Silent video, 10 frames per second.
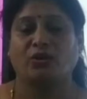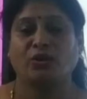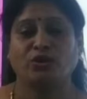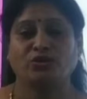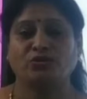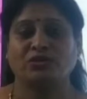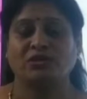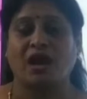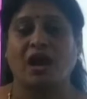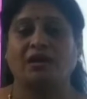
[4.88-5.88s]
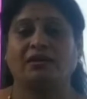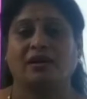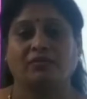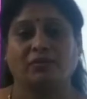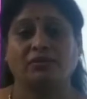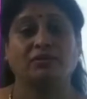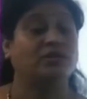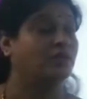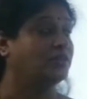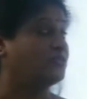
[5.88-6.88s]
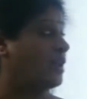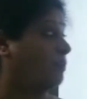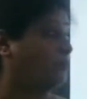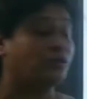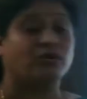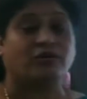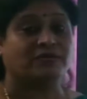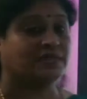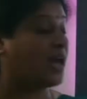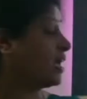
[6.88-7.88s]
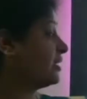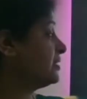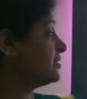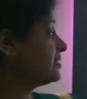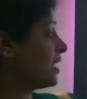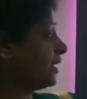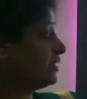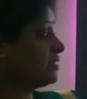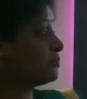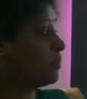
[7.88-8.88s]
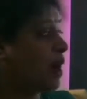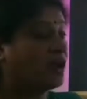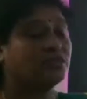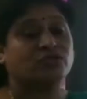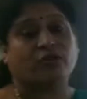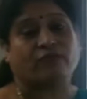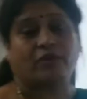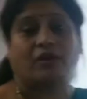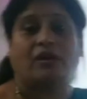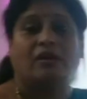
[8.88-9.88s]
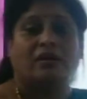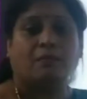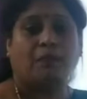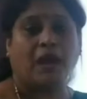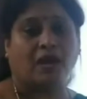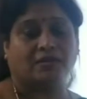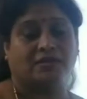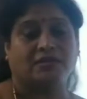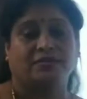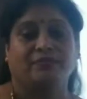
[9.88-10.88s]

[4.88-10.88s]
going to start our third chapter of science, that is parts of a plant.